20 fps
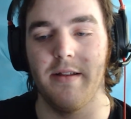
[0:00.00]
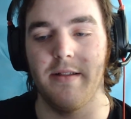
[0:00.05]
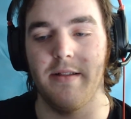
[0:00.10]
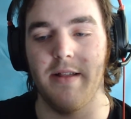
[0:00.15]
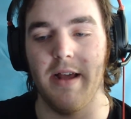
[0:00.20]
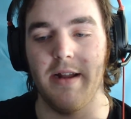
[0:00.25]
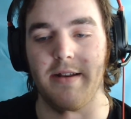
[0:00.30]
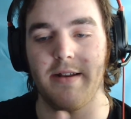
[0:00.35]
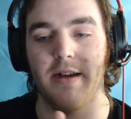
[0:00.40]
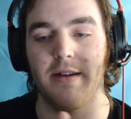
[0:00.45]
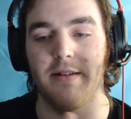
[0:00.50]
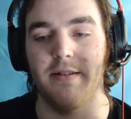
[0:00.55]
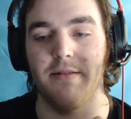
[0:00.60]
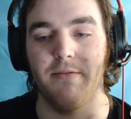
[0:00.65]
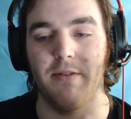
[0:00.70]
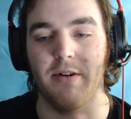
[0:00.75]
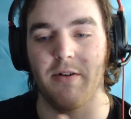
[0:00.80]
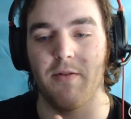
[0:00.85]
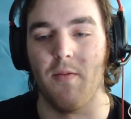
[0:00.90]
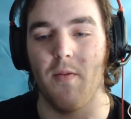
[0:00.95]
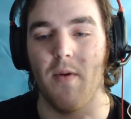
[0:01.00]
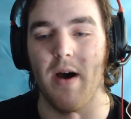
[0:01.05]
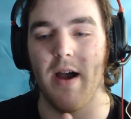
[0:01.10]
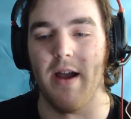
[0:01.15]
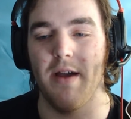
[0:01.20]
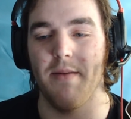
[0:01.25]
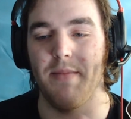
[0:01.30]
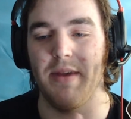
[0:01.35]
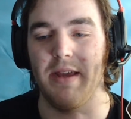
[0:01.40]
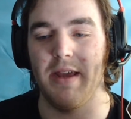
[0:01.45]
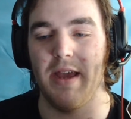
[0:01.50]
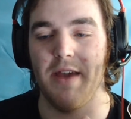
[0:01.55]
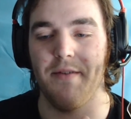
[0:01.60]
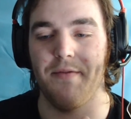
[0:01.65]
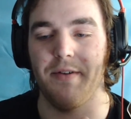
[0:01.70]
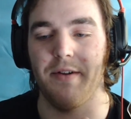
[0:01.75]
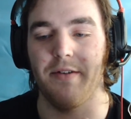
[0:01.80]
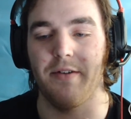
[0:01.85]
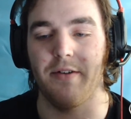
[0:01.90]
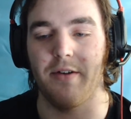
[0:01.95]
that doesn't require me
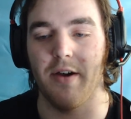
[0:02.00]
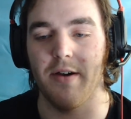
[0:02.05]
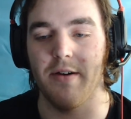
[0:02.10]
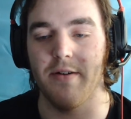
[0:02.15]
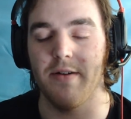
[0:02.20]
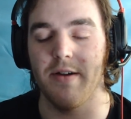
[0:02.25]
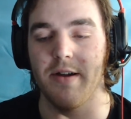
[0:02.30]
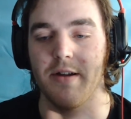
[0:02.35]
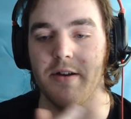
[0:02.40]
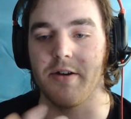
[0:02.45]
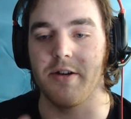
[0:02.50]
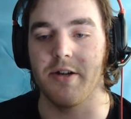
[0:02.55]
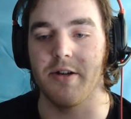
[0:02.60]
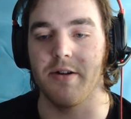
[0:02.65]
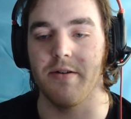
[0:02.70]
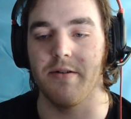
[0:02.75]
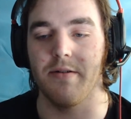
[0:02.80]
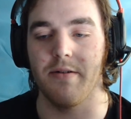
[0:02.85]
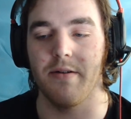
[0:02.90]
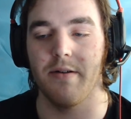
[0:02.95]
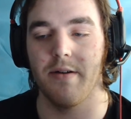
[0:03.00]
having to go into